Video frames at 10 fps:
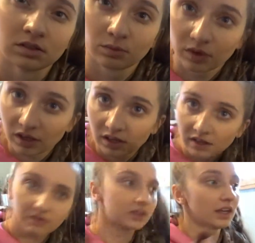We're gonna
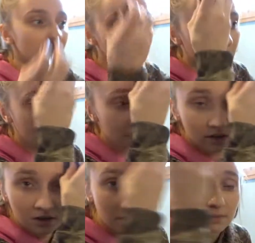leave it there.
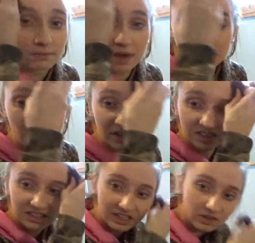Mm. Mama wants
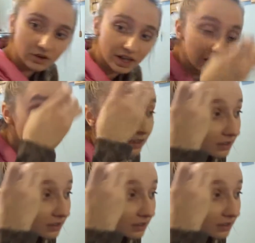it there, okay?